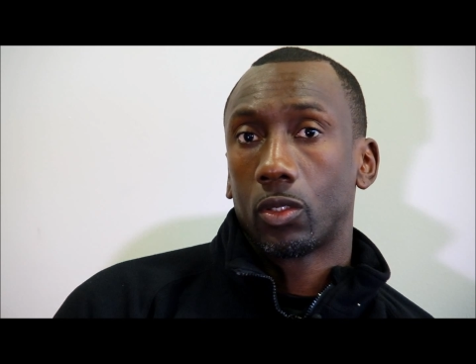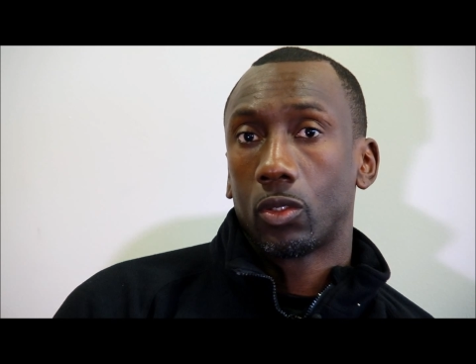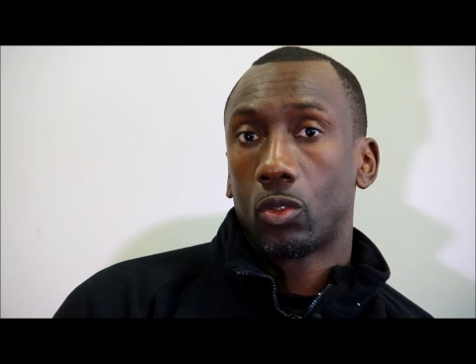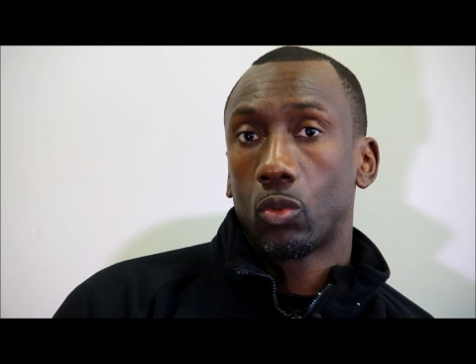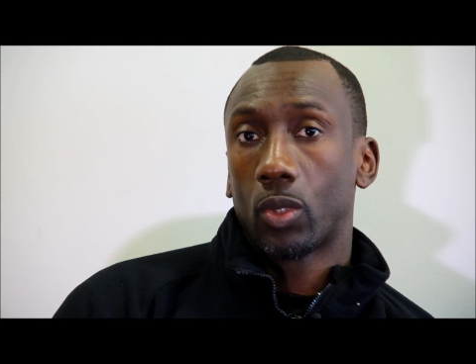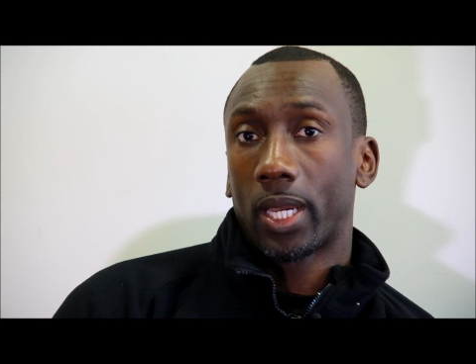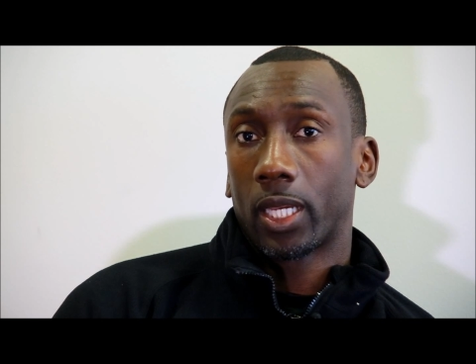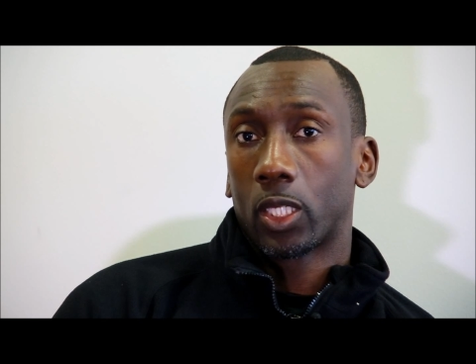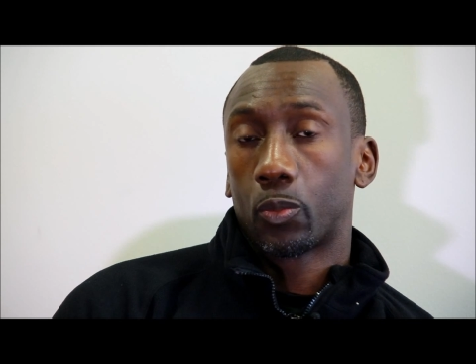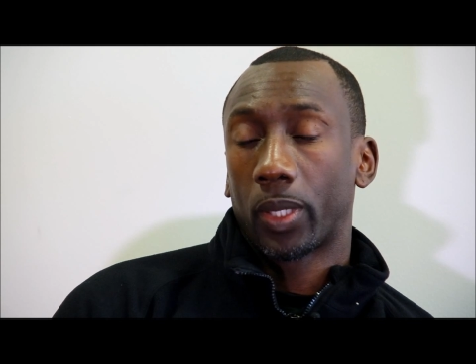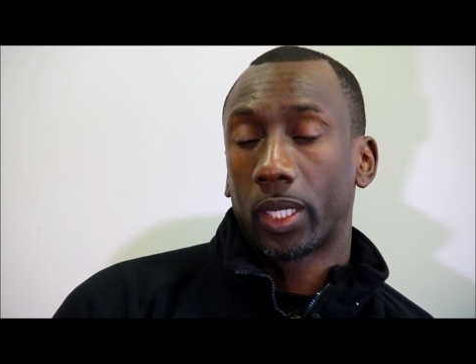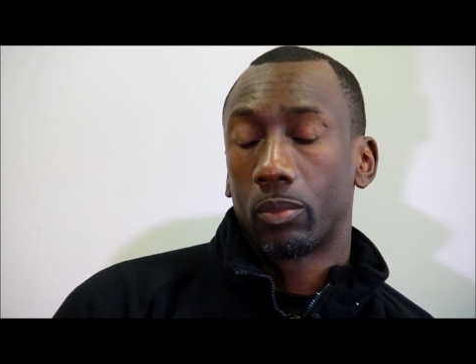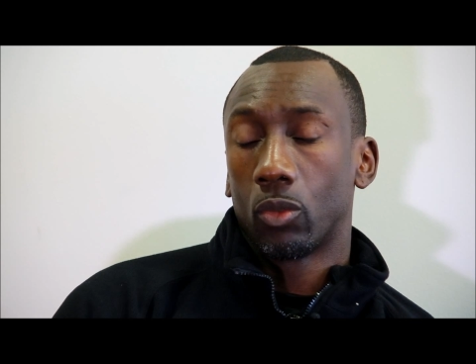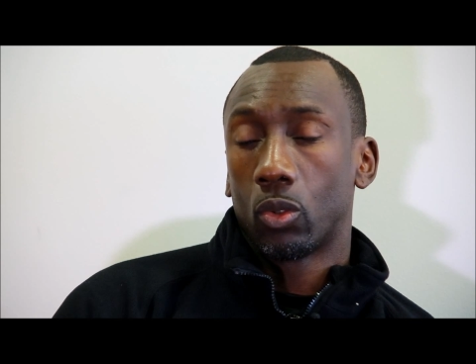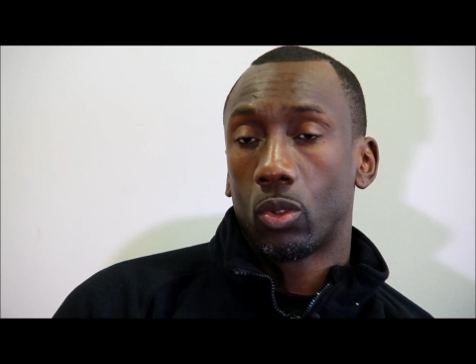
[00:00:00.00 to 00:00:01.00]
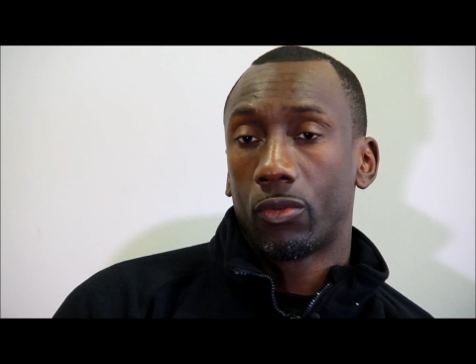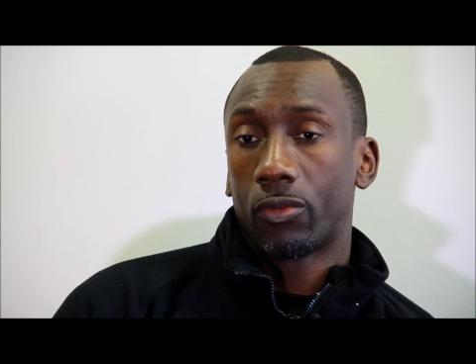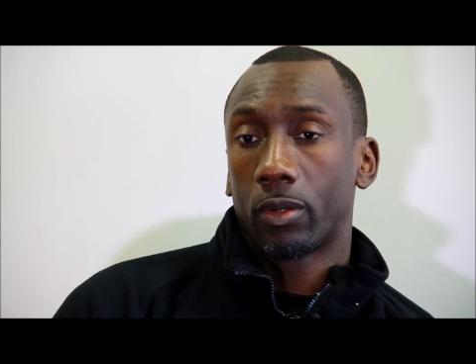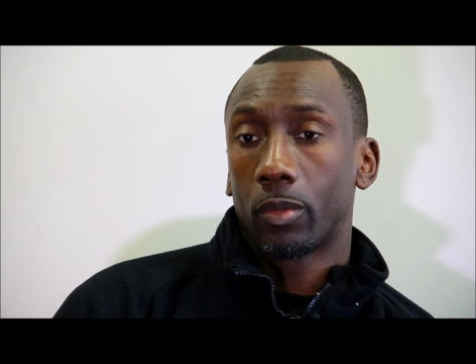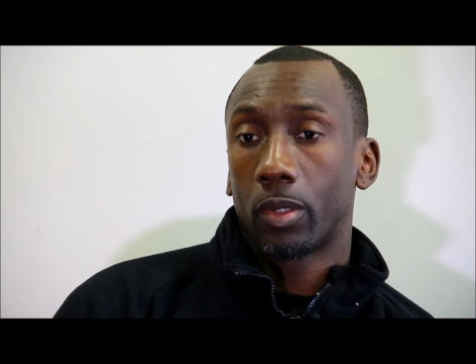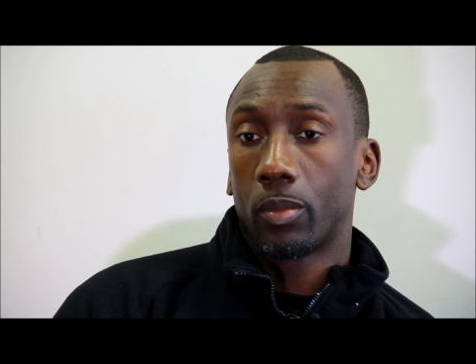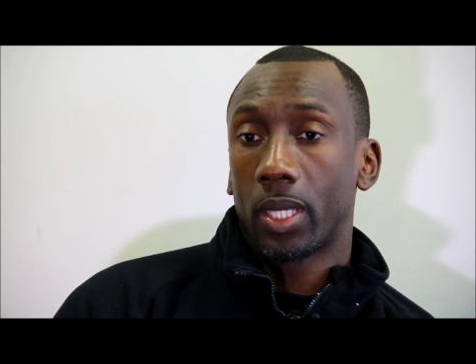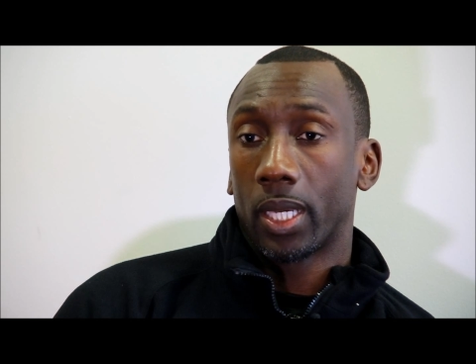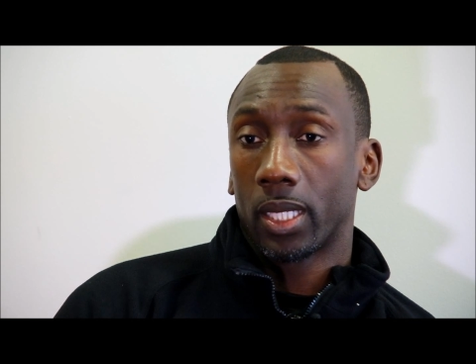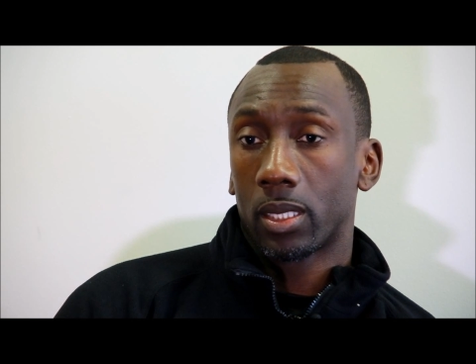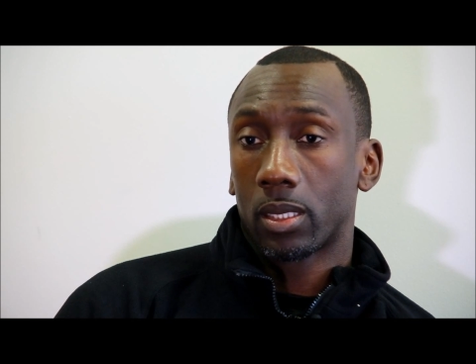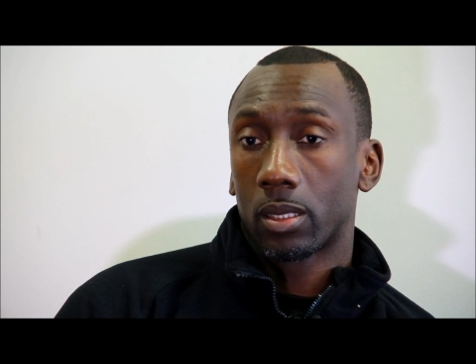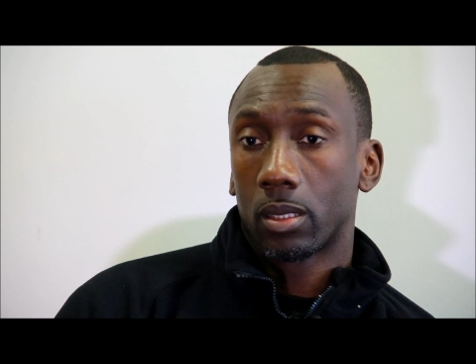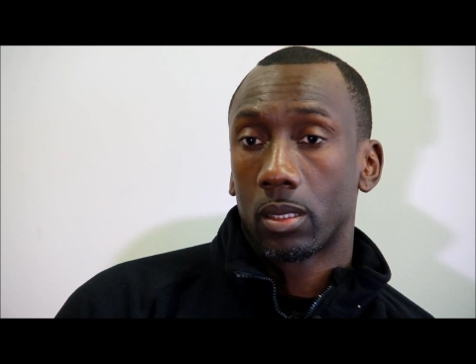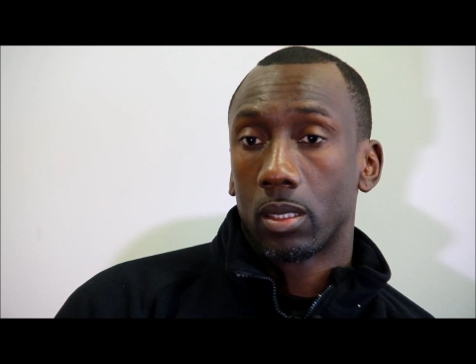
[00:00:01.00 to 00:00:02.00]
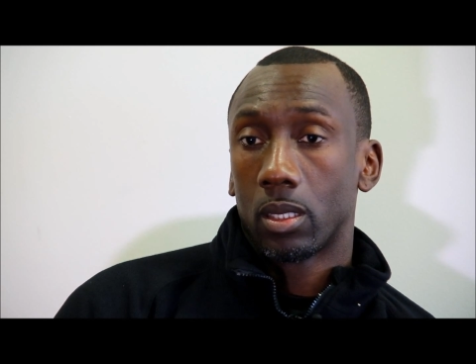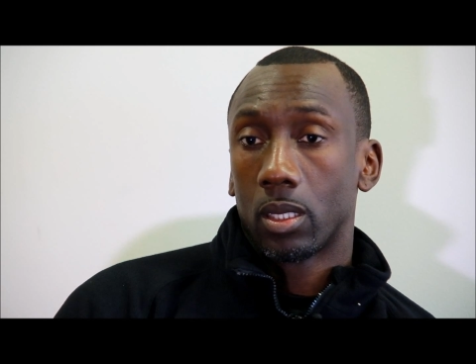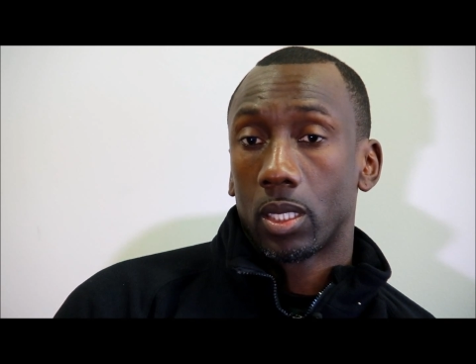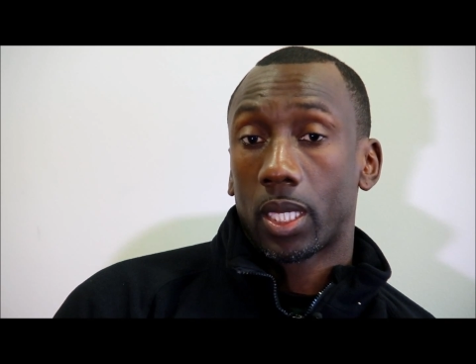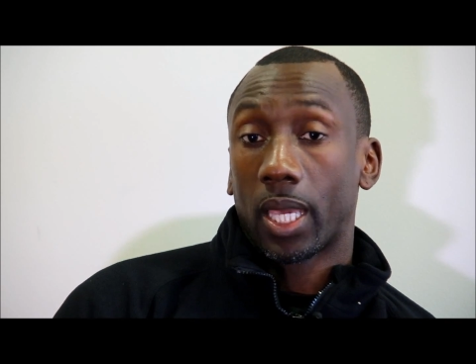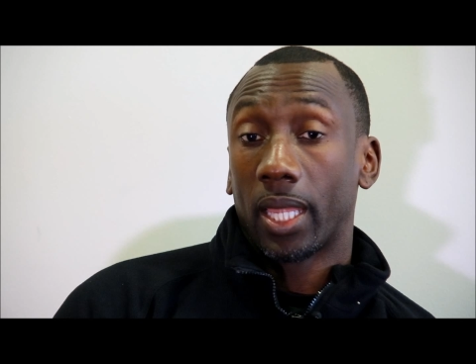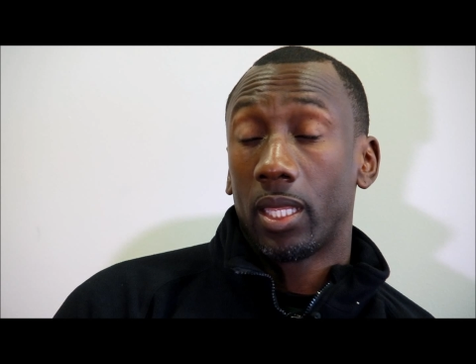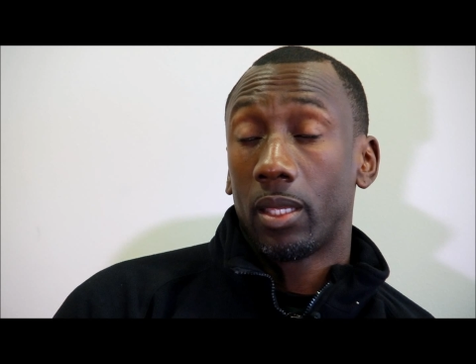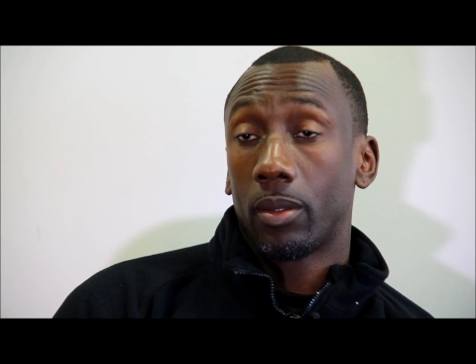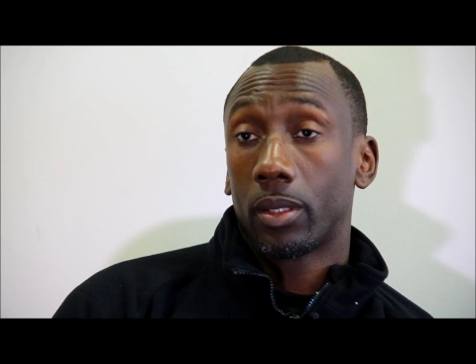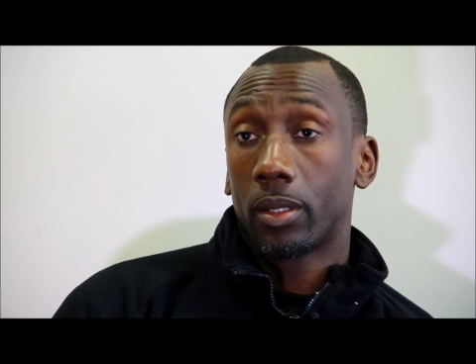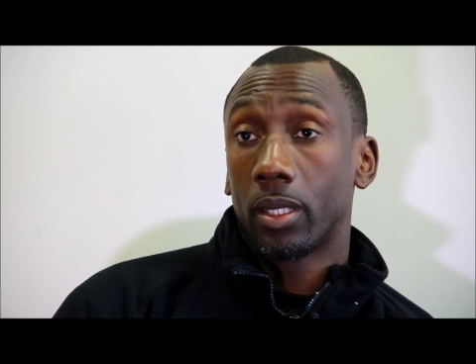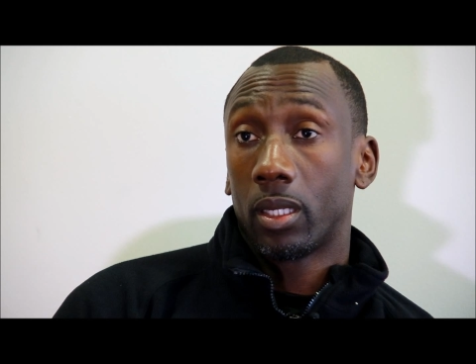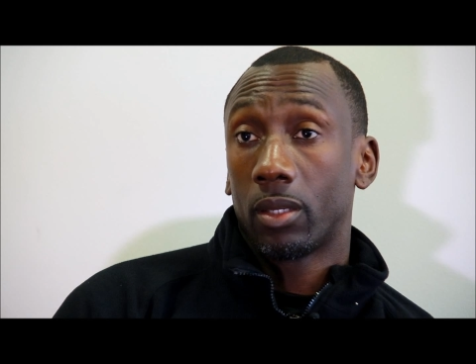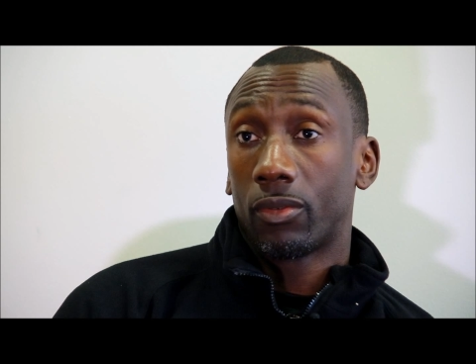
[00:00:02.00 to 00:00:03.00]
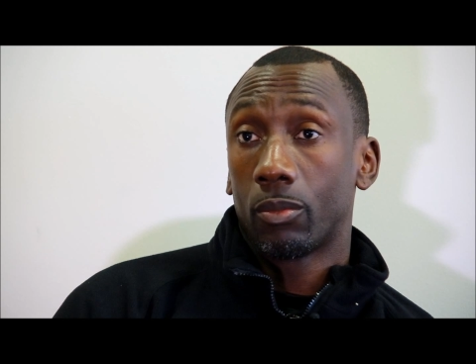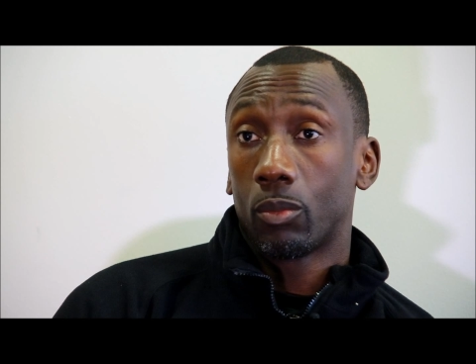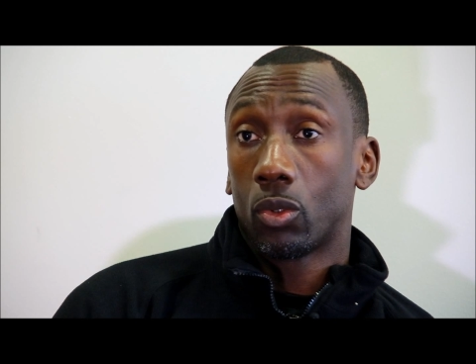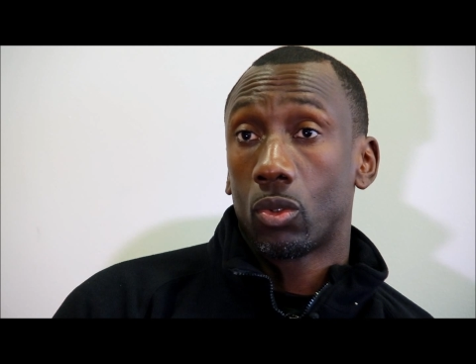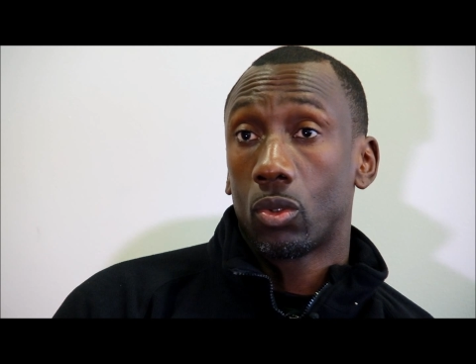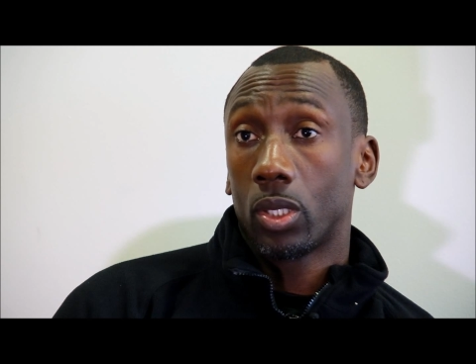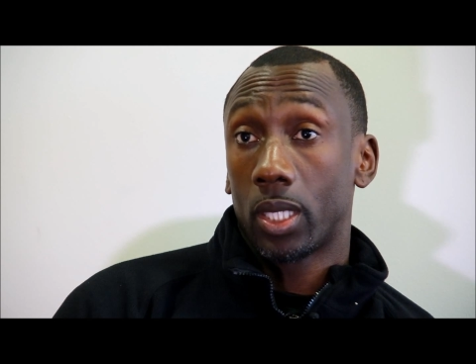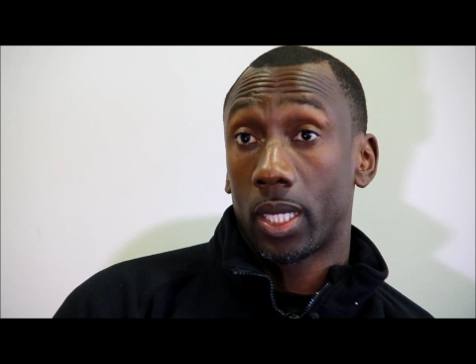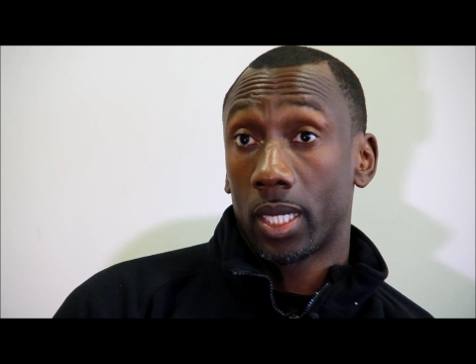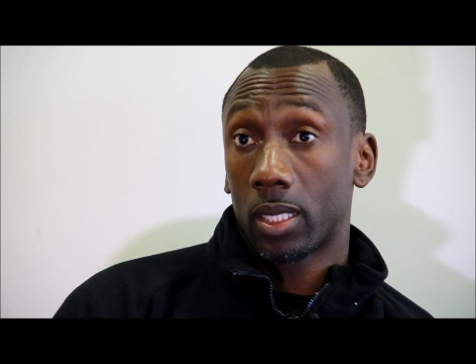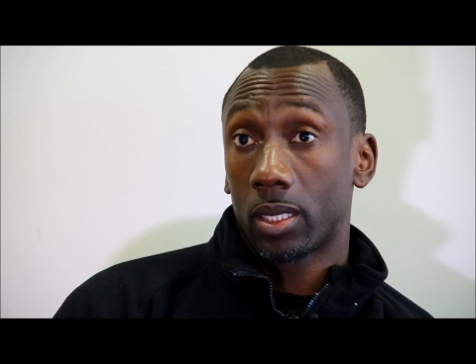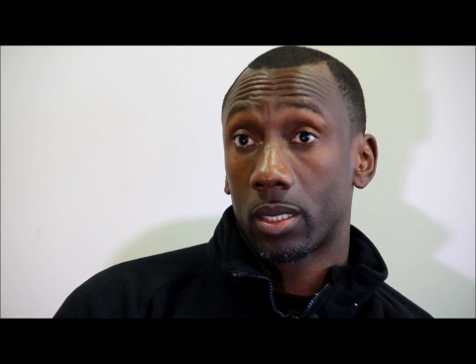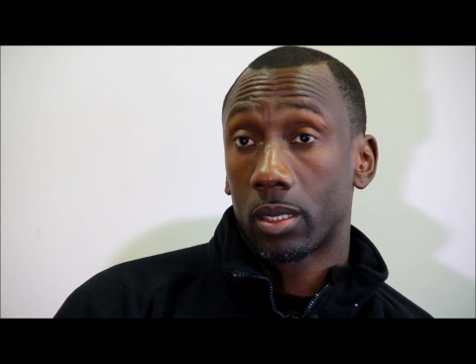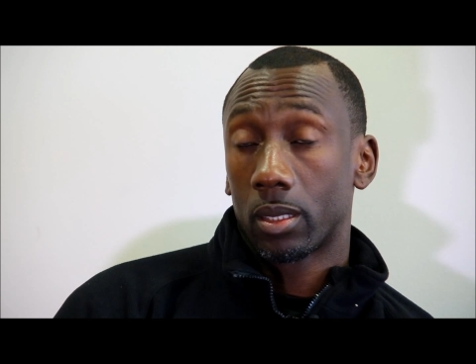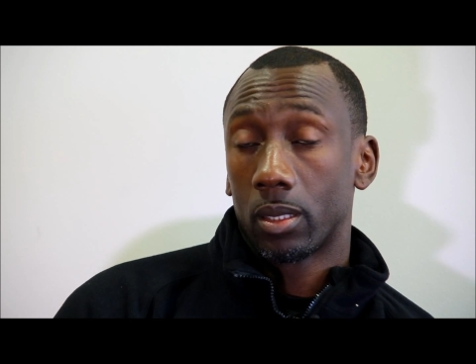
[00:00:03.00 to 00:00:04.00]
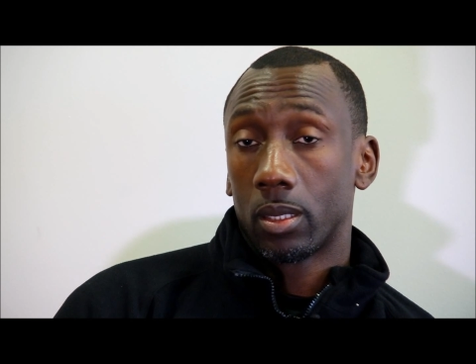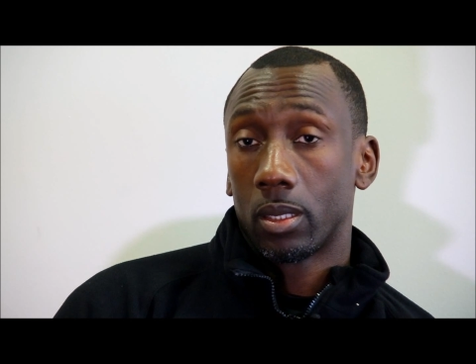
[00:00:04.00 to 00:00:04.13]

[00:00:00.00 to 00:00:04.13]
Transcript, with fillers: do I expect more from him? Yes. Can he deliver more? Yes.